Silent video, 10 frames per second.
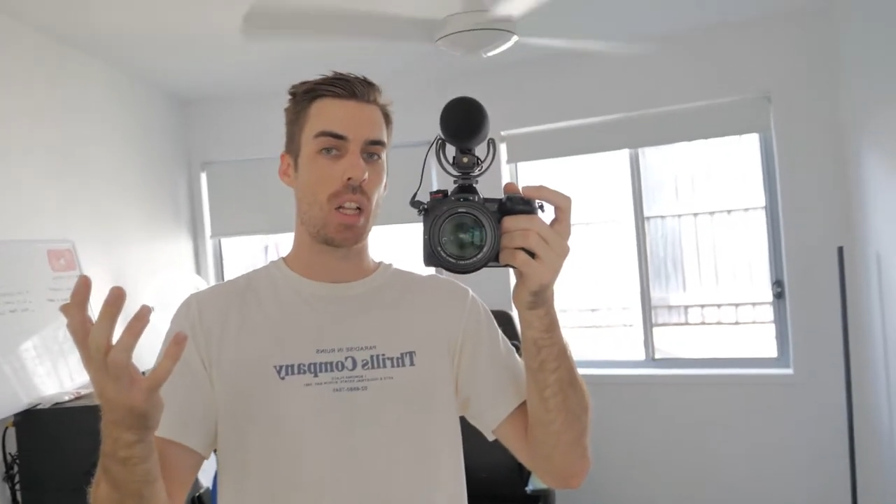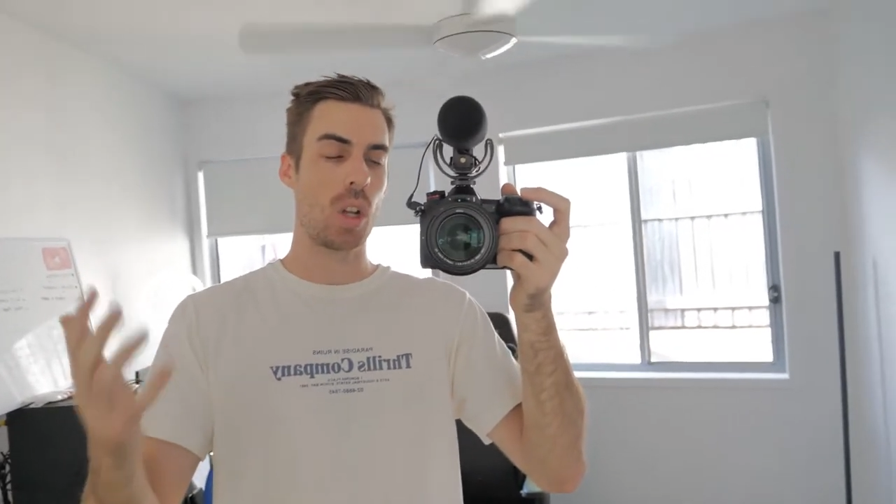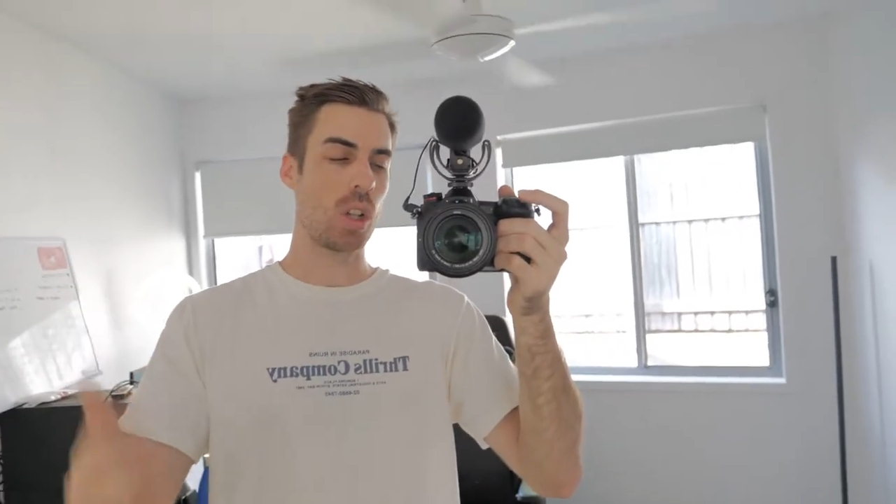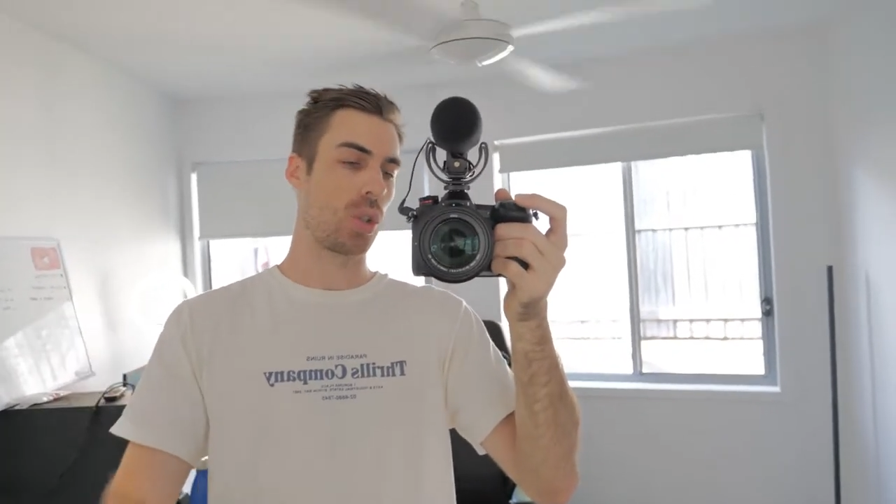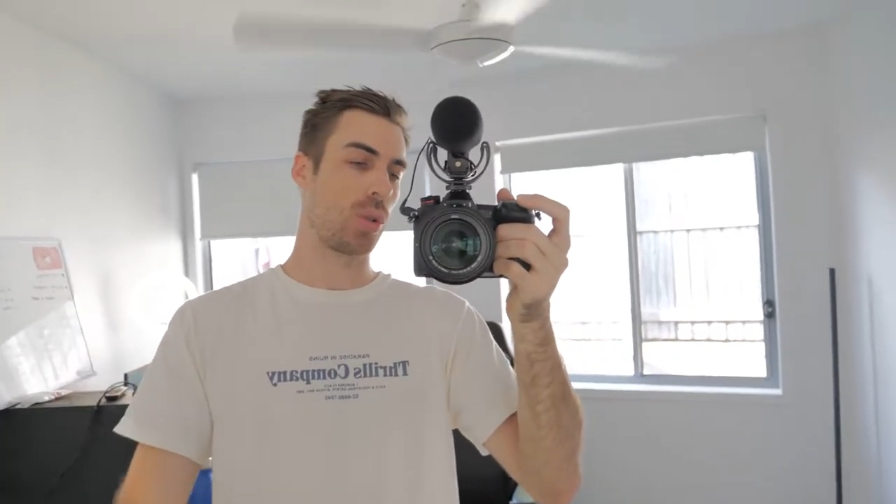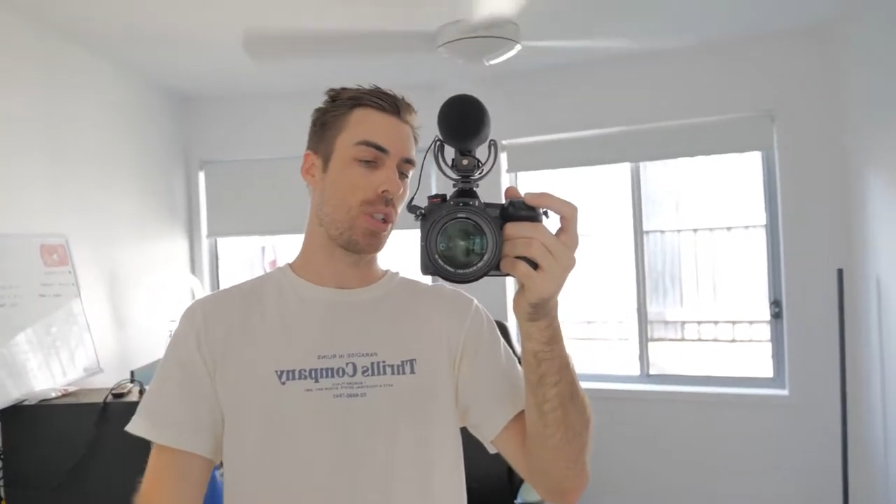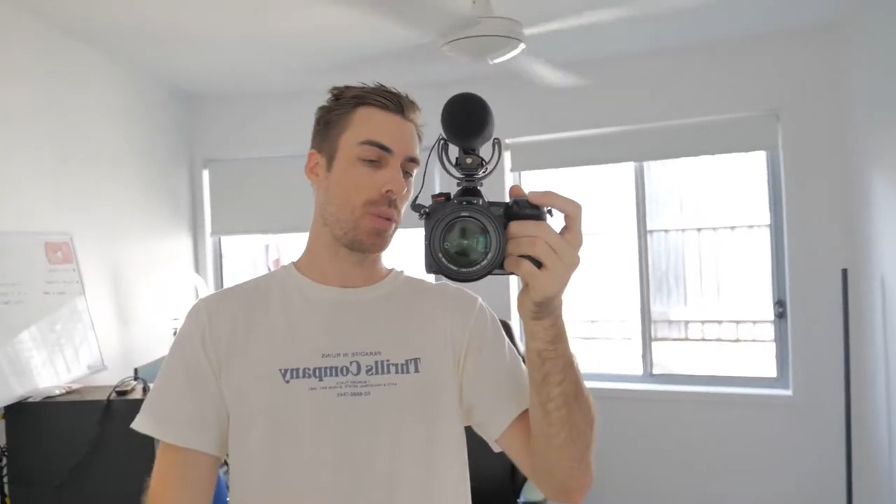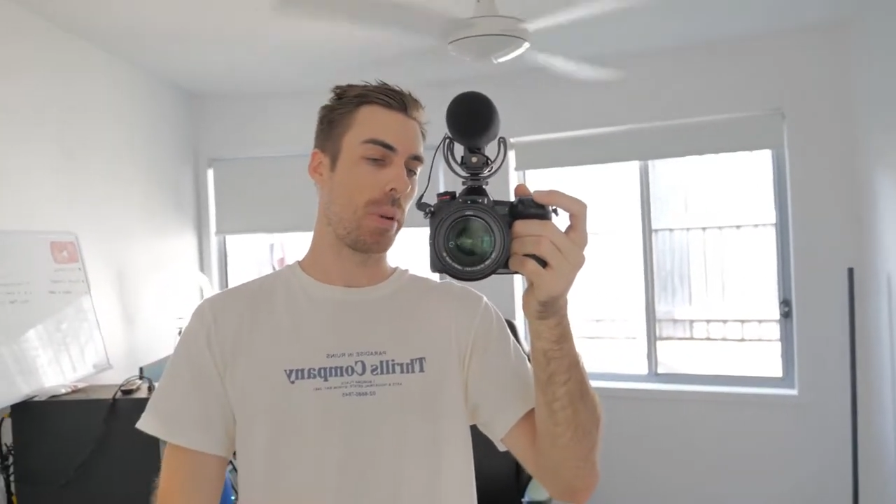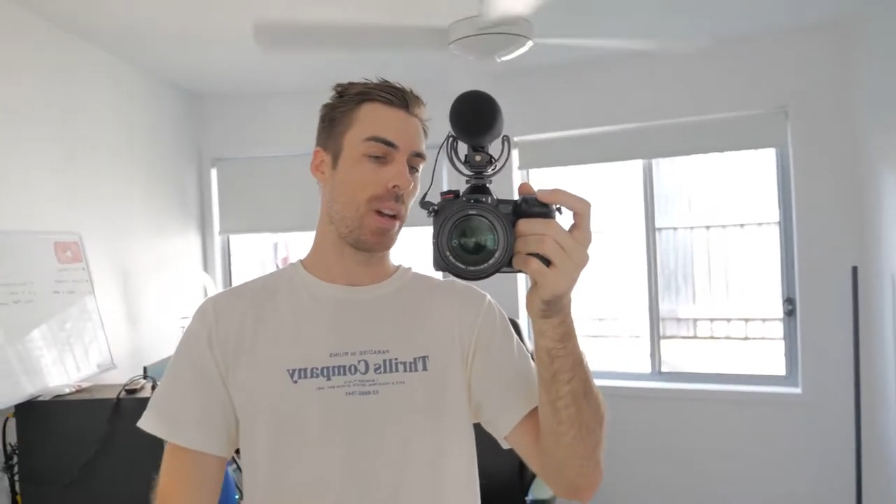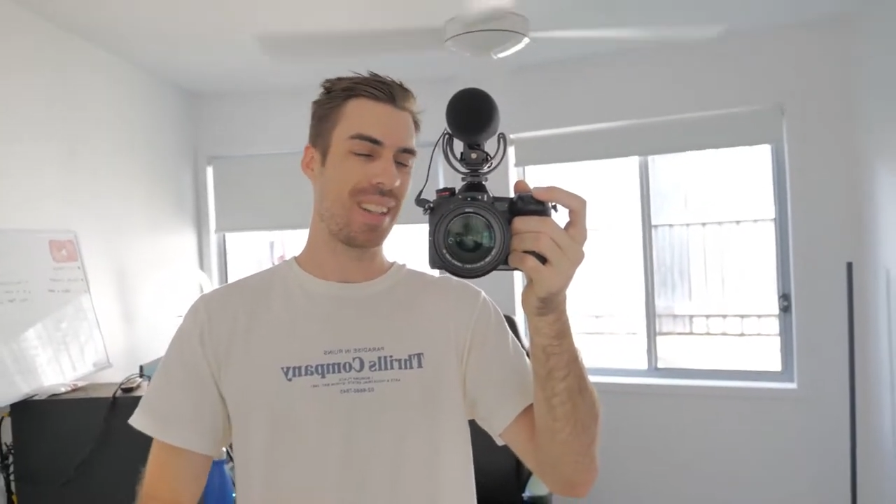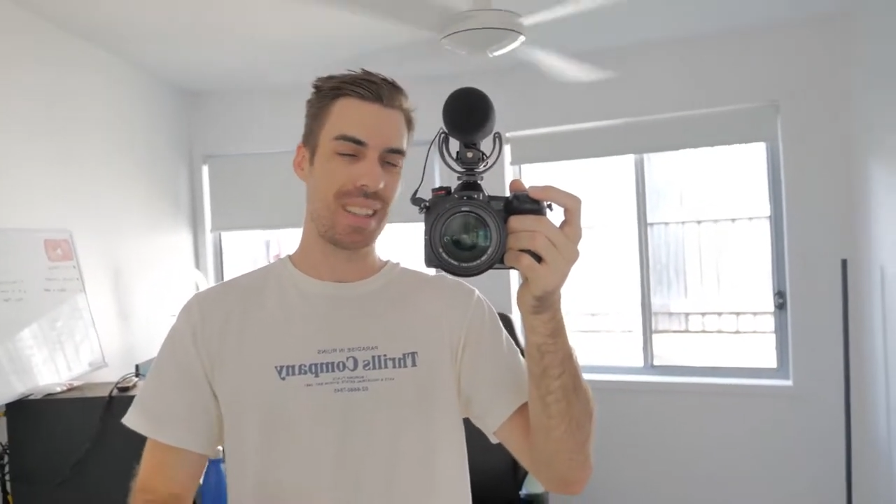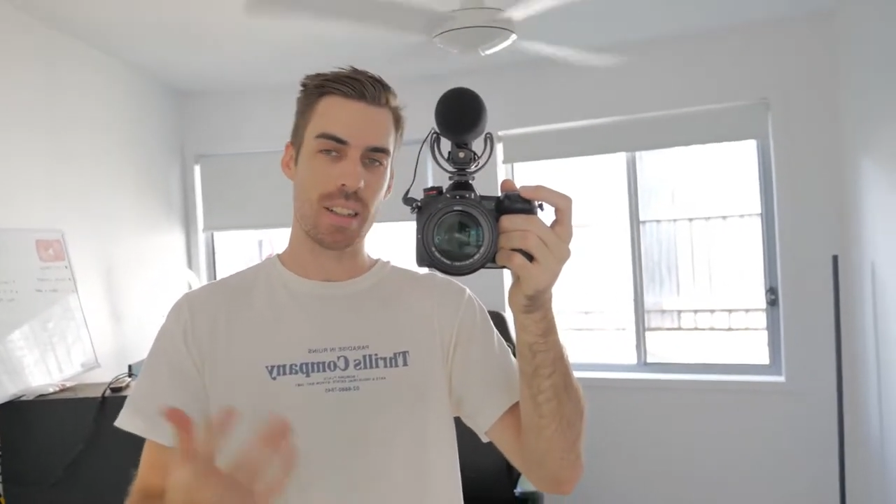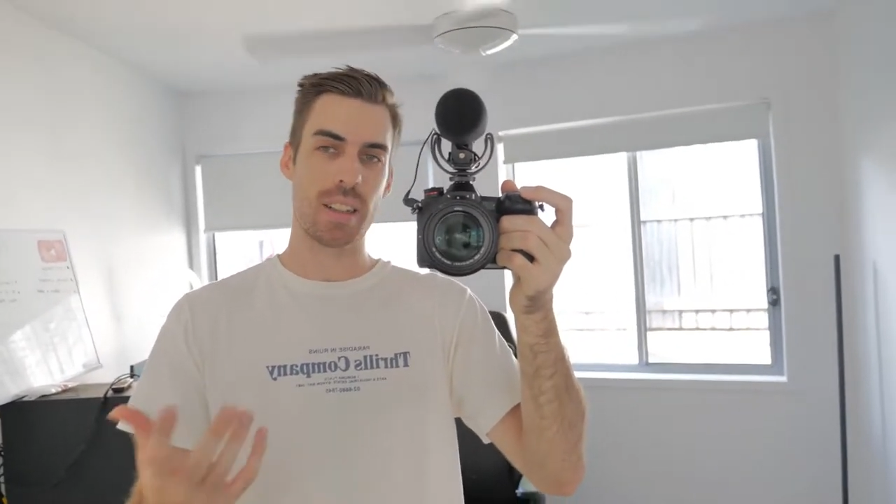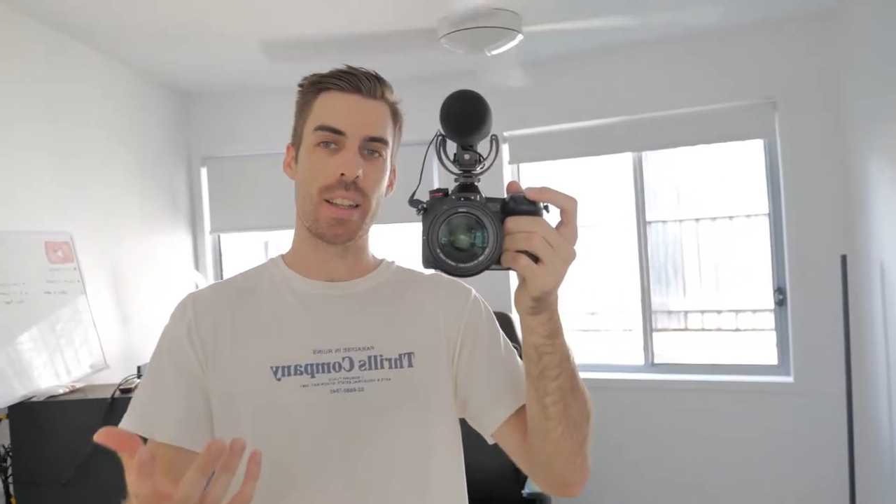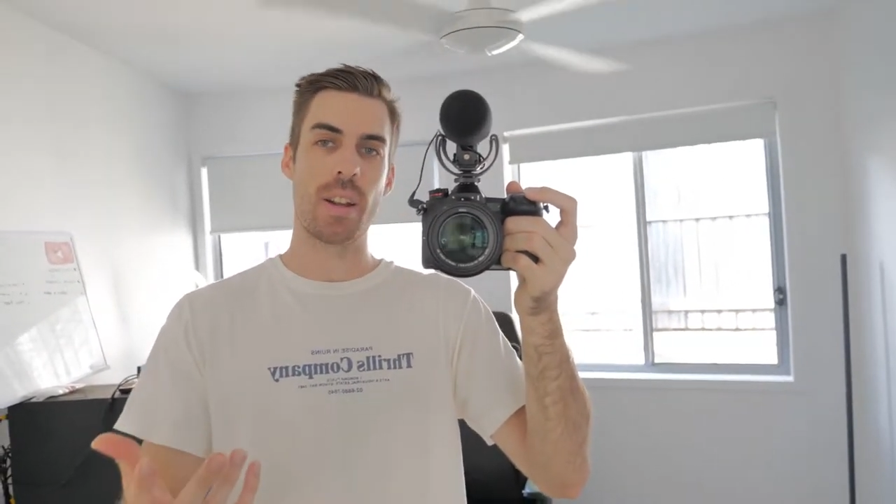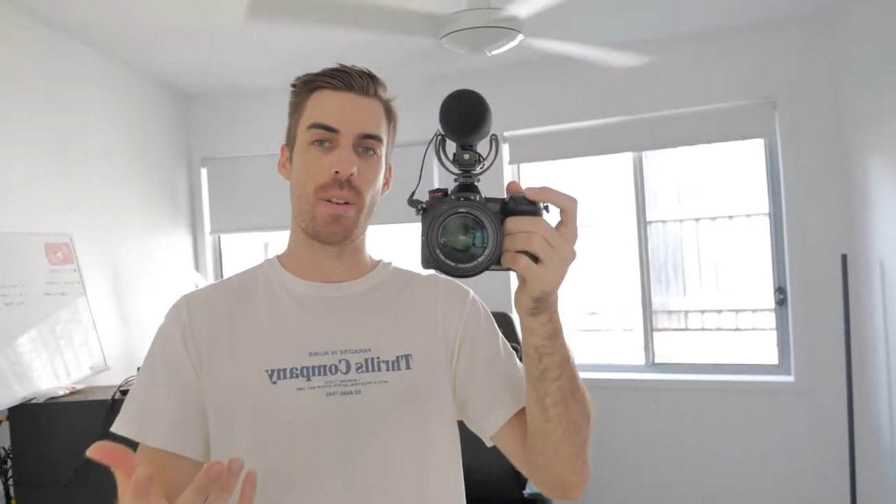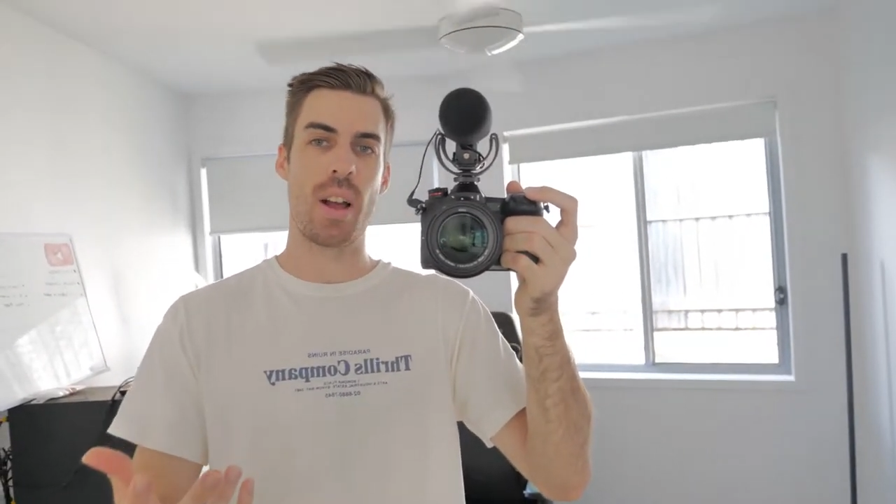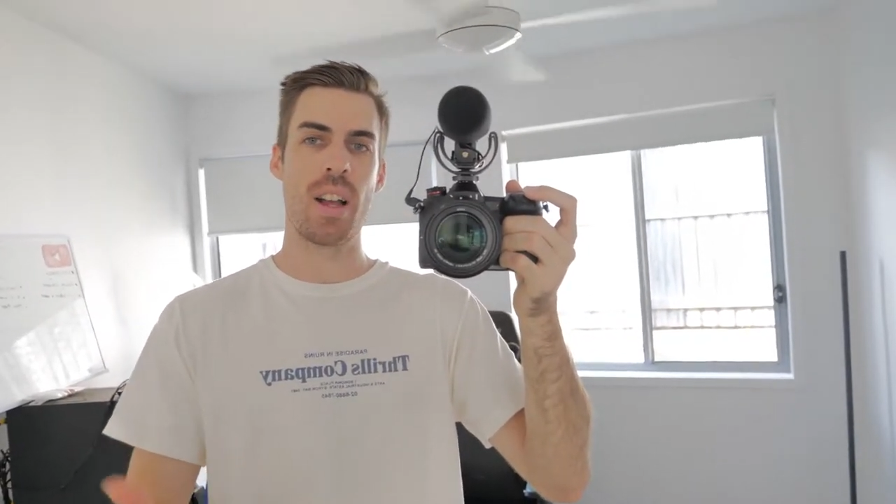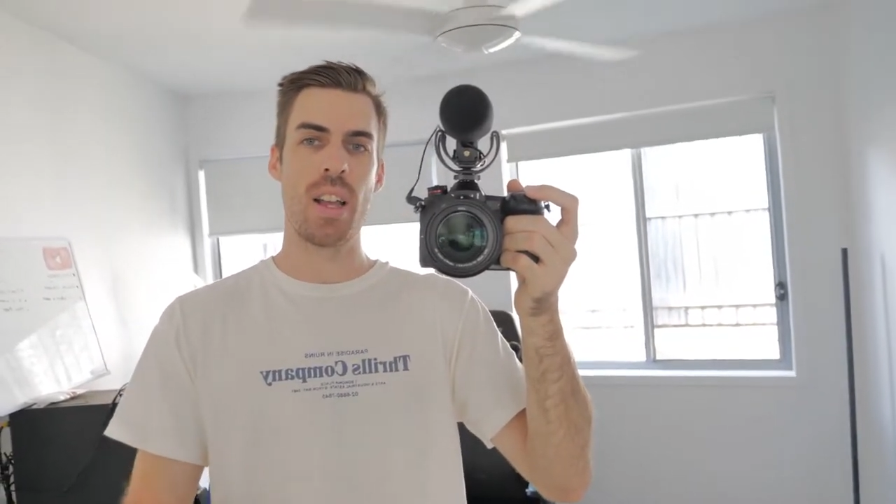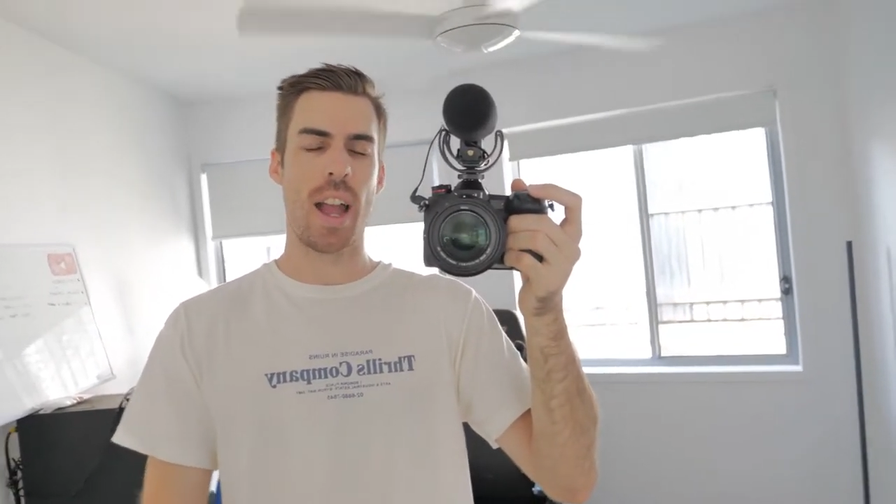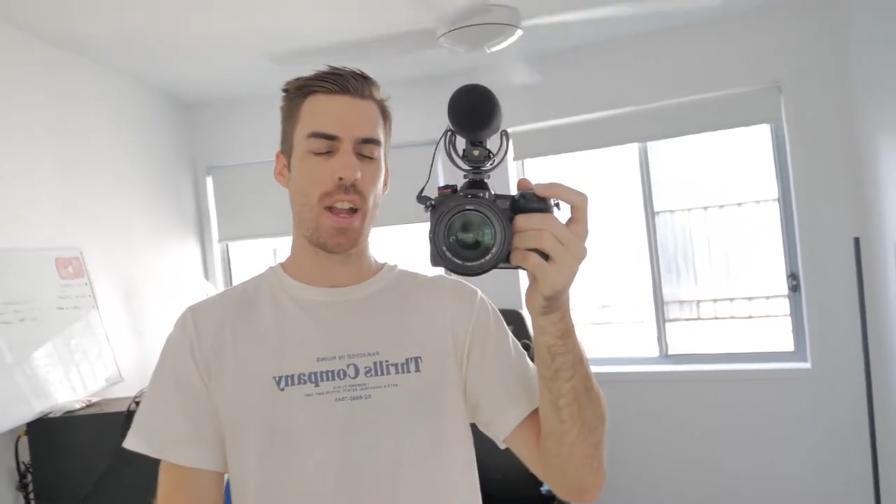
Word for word: a lot crisper, clearer,